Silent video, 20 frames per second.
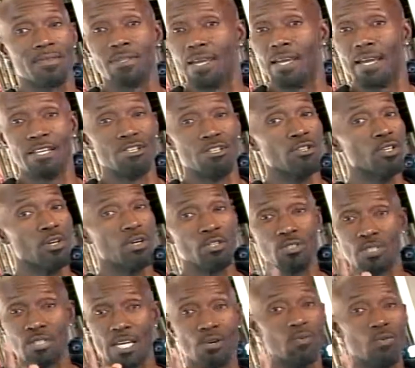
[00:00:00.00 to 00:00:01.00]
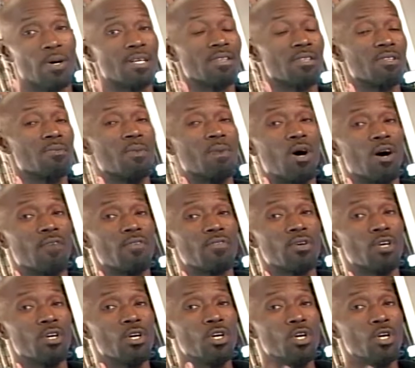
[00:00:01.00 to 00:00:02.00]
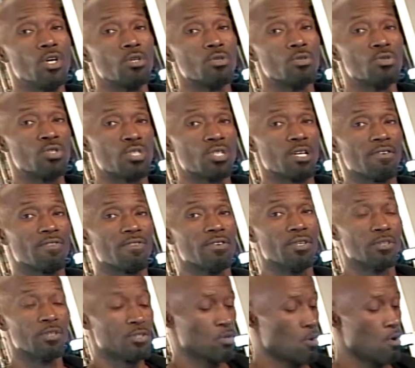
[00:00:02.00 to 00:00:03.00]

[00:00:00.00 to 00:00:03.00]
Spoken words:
And you take one of them off, you suffer. So